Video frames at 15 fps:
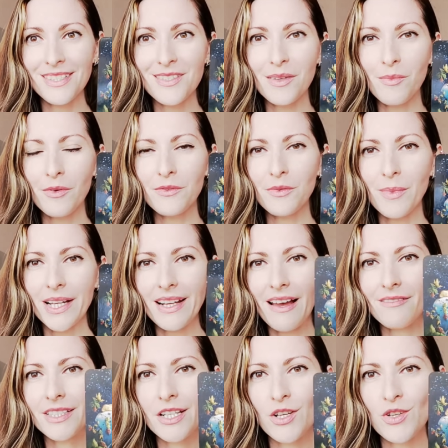Some of you might
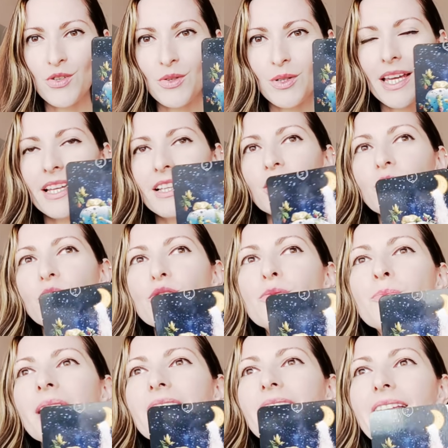have an issue, like you
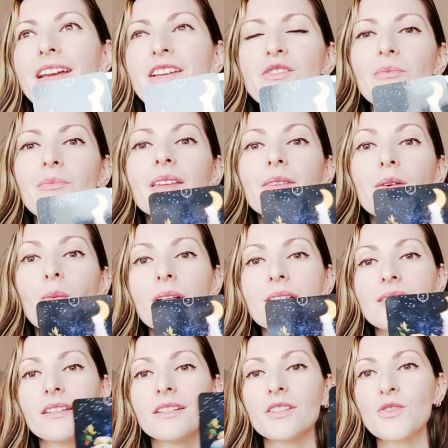might like to be the
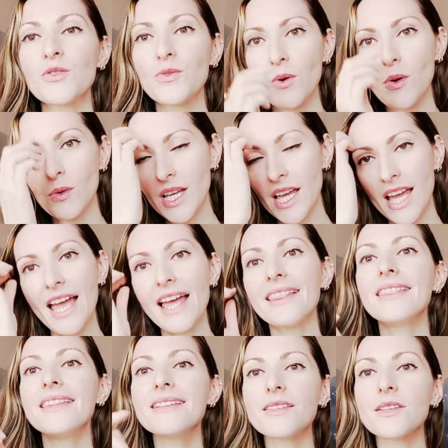ones in control.
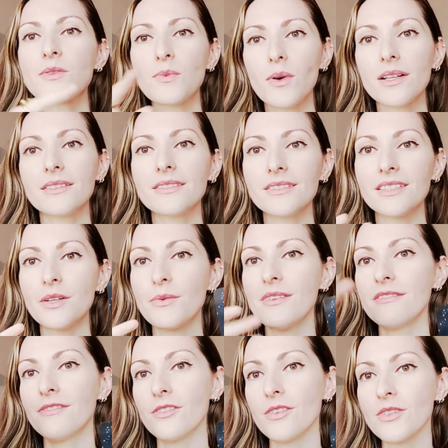And this is what the
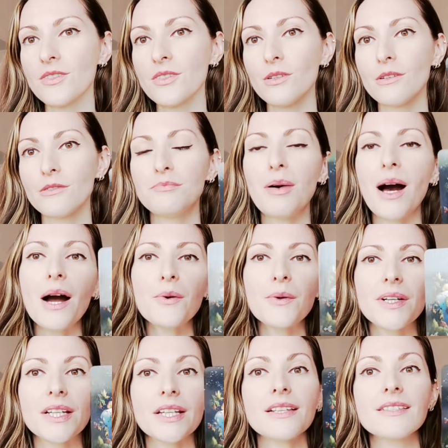reversal of
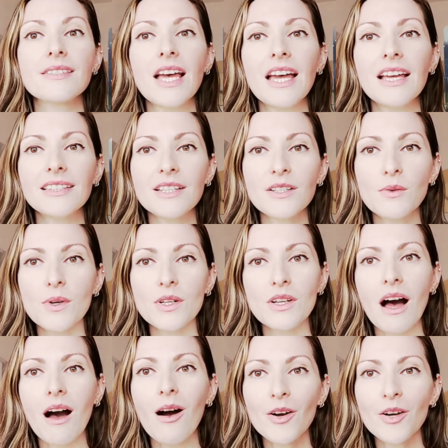power is. They don't want
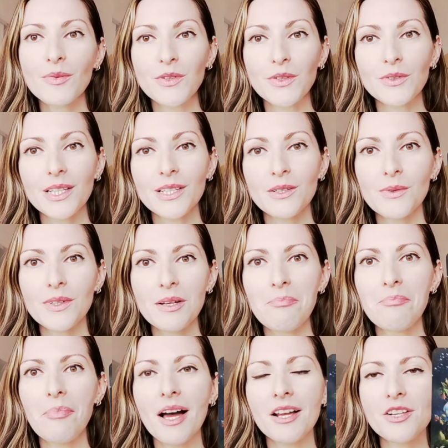to harm you, they don't want
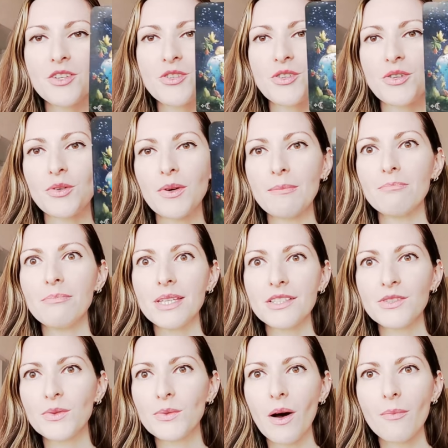to punish you and
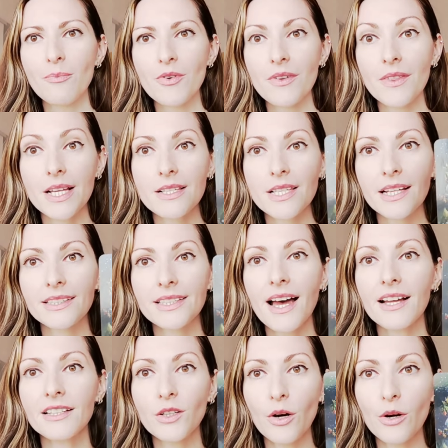beat you up or things like
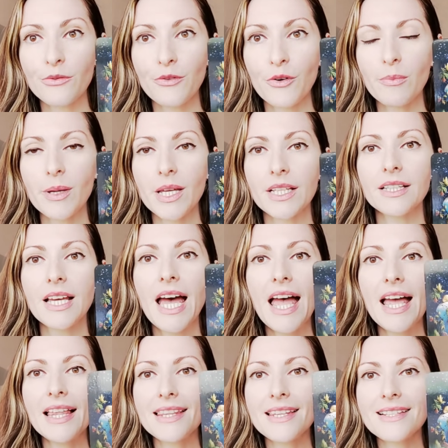that, God forbid.
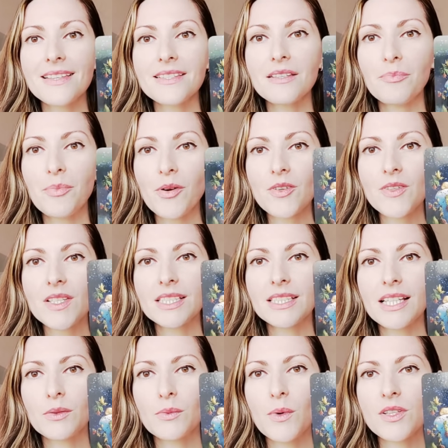This is a person
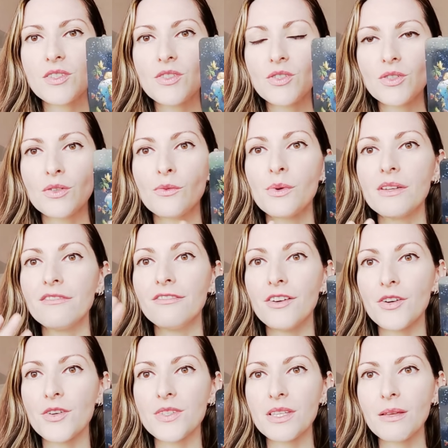that wants to
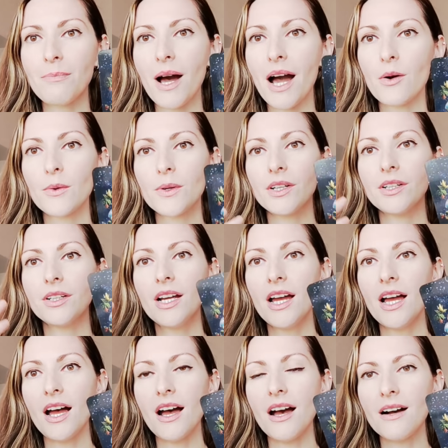reverse the power
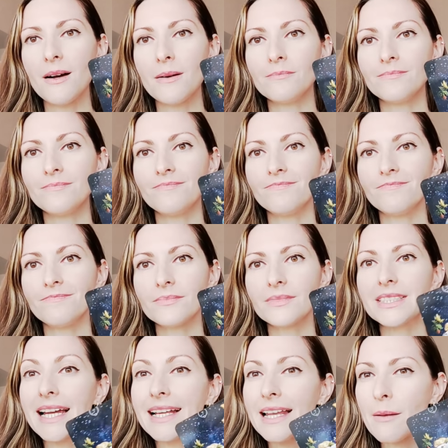um,
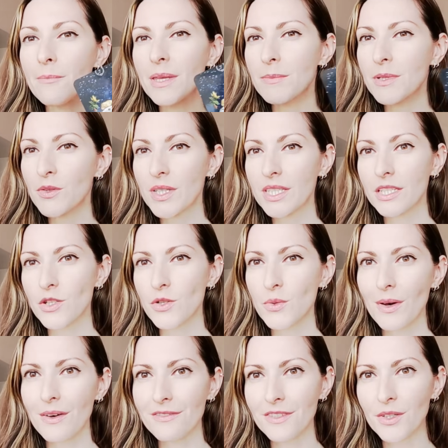dynamic between the
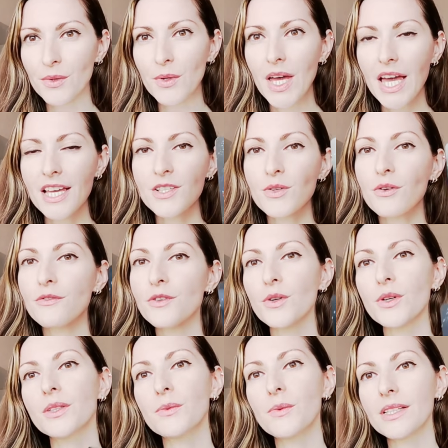two of you. So if
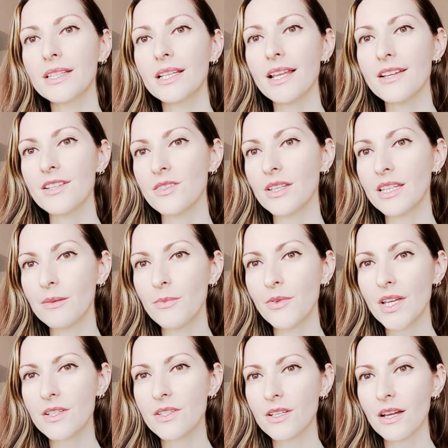you're the one that likes to keep
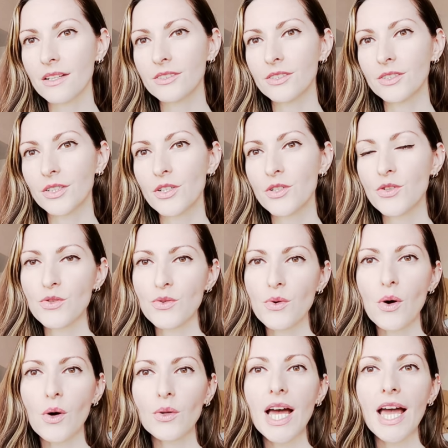things under
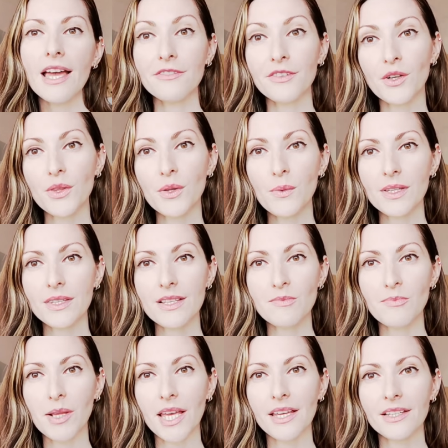control, if you're the one that's
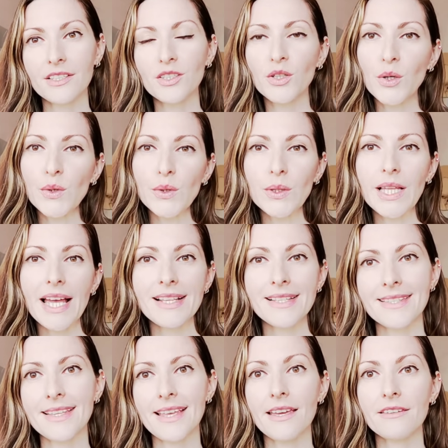playing it cool and
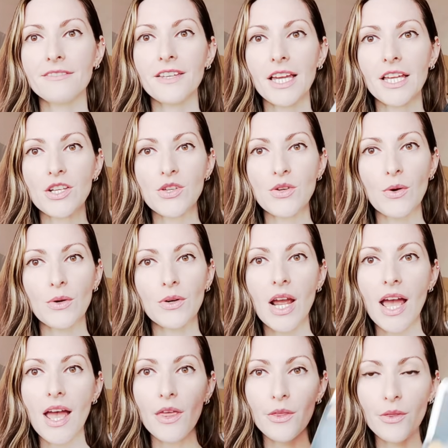safe and you're
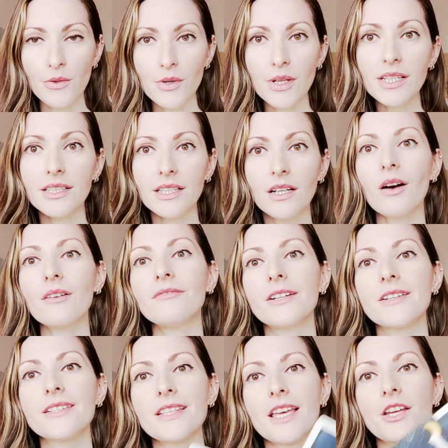3D
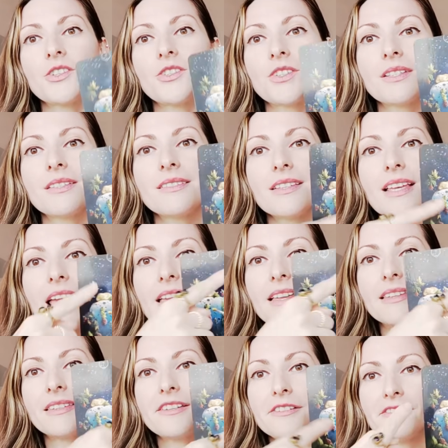conversations
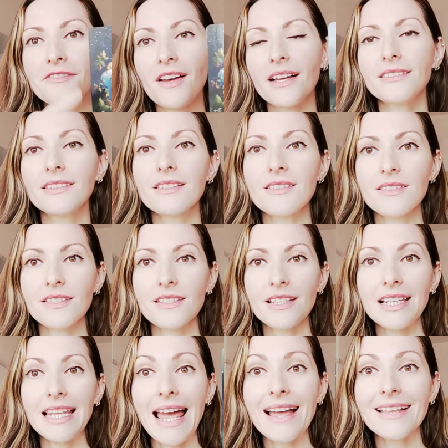in their
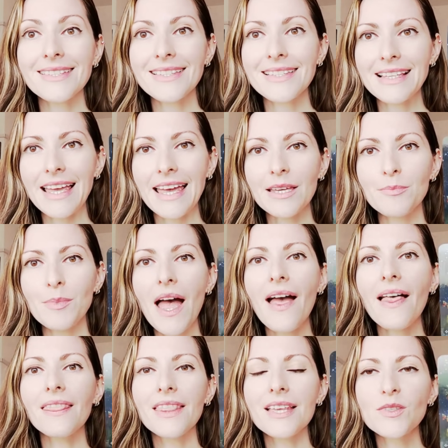fantasy landscape,
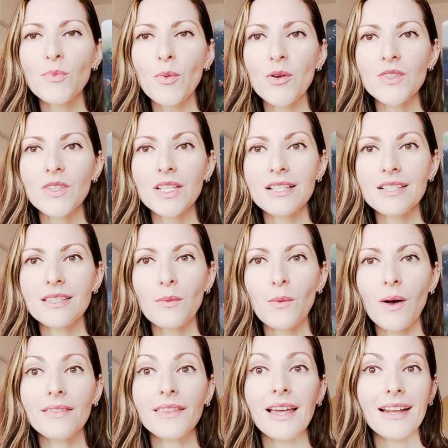this person is the
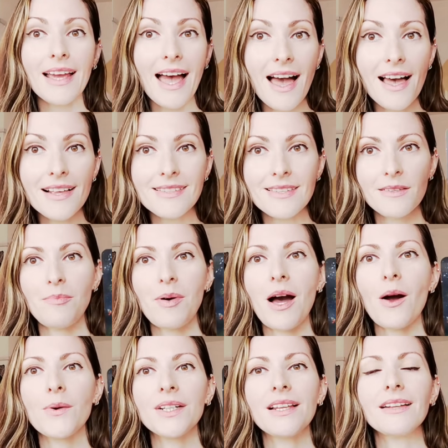one that has the
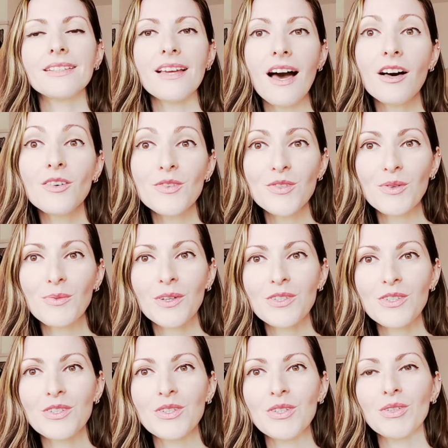power, that tells you what
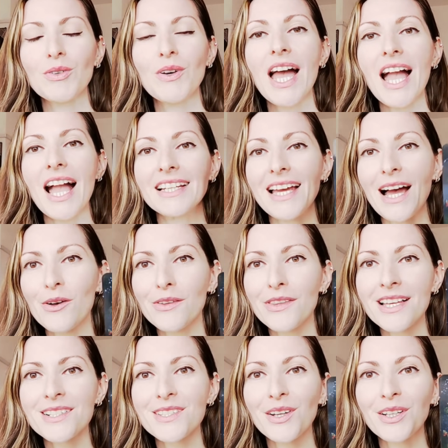to do and how
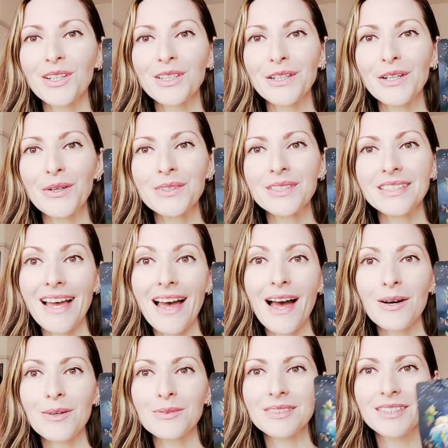things are gonna go
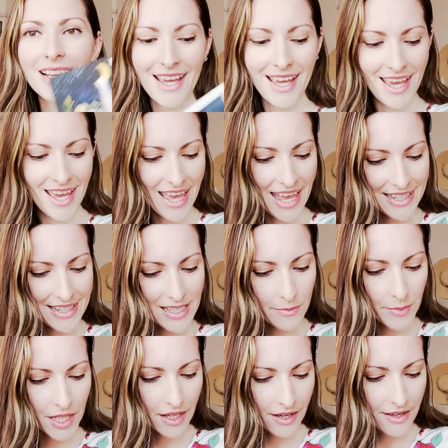down. And it's
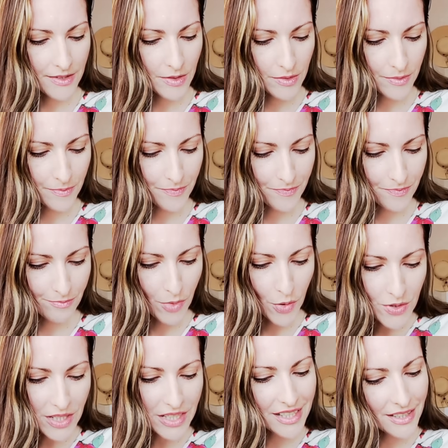because,
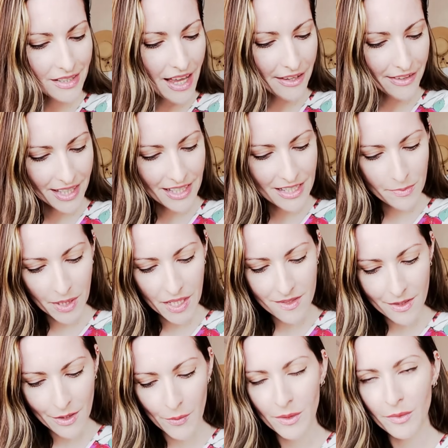mostly, I think it's
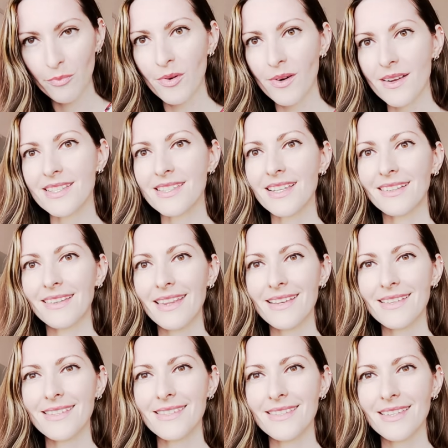because they're repressing
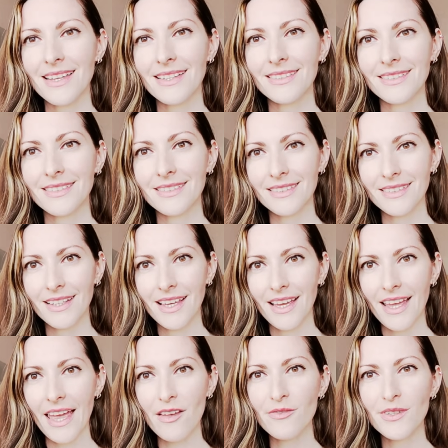this in
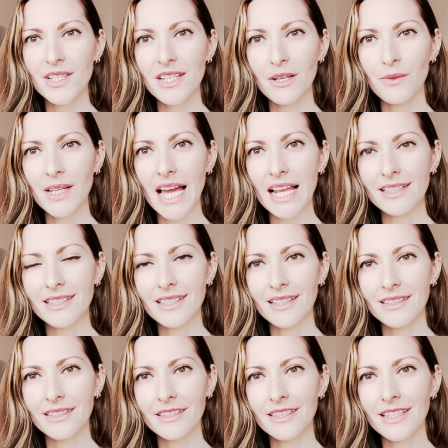everyday reality.